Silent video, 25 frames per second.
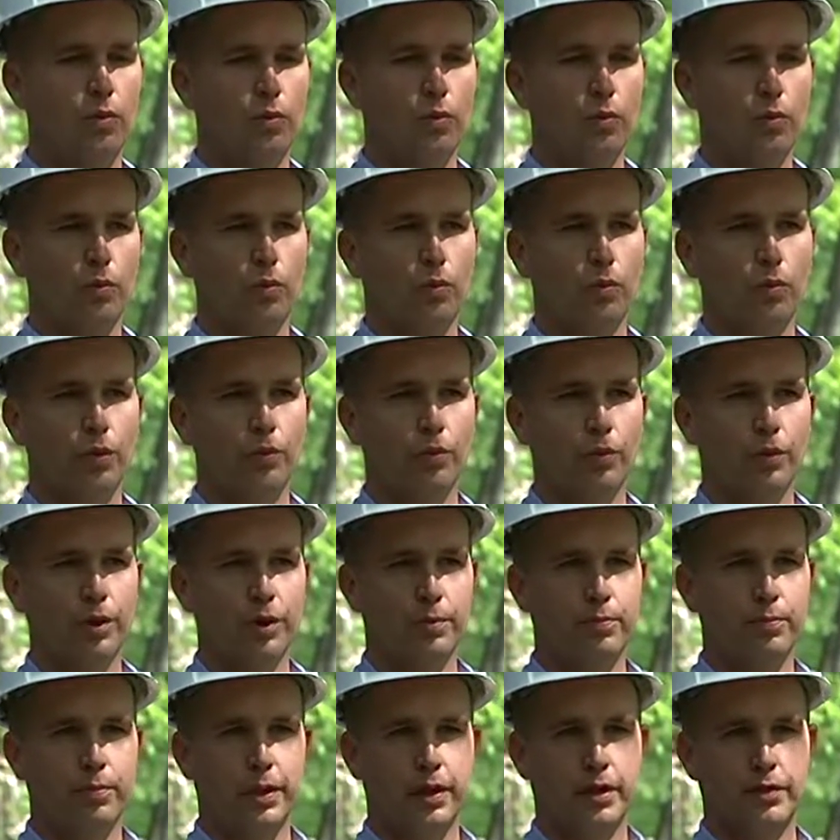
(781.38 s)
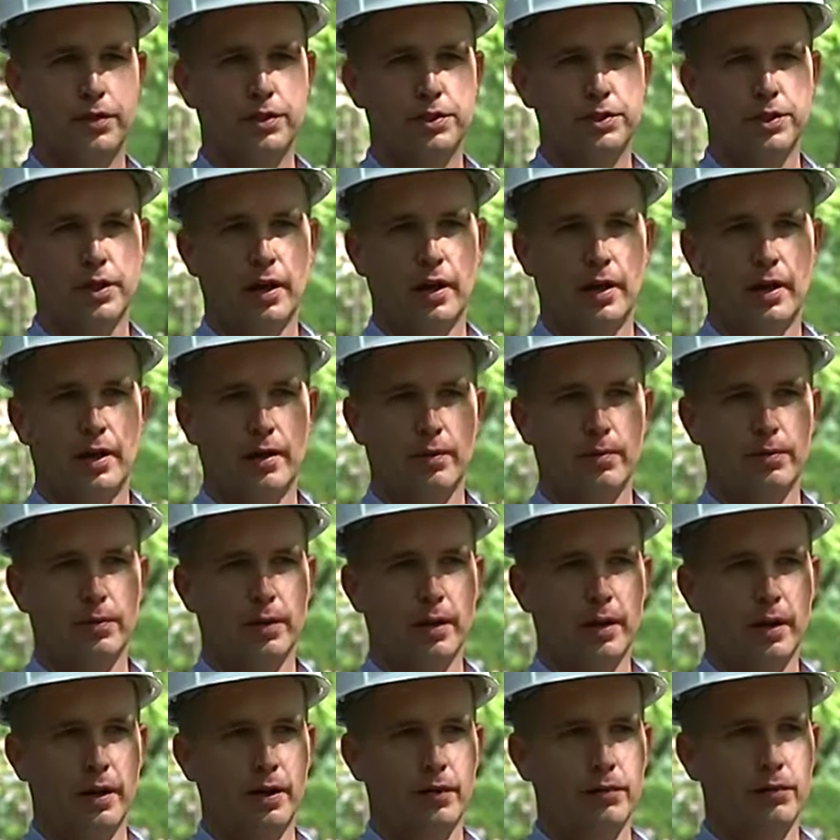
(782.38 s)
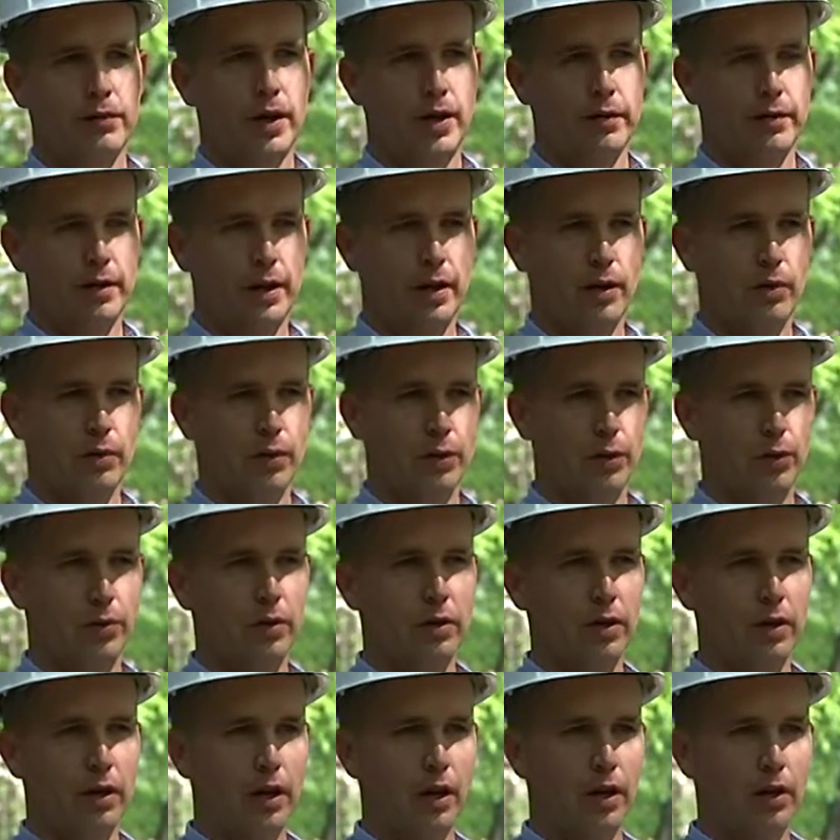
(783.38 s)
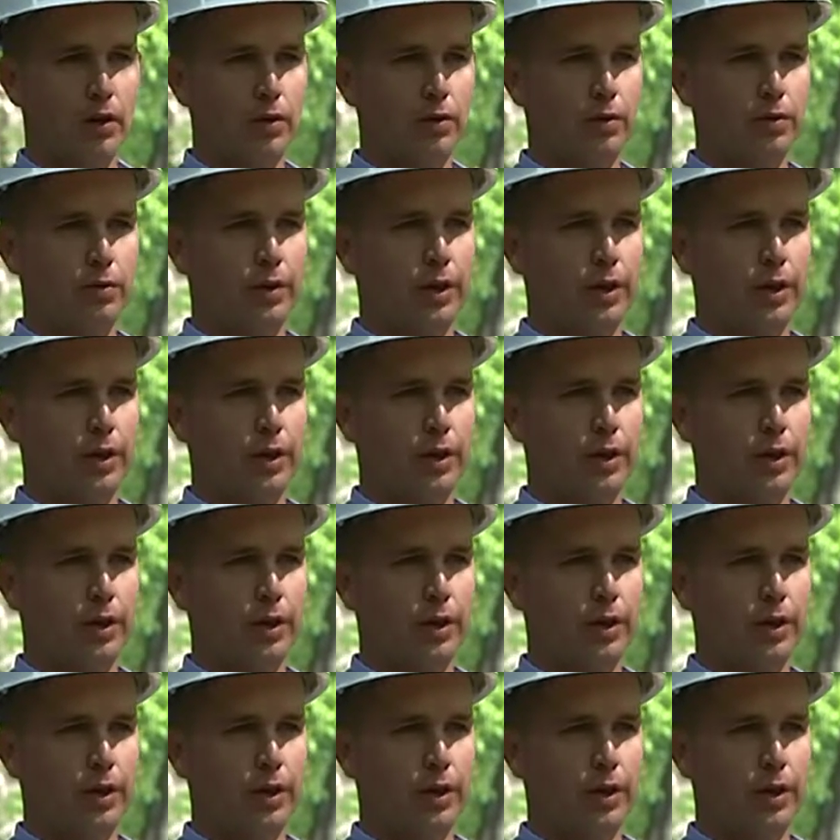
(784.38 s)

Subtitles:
When we bid the job and found out we were low and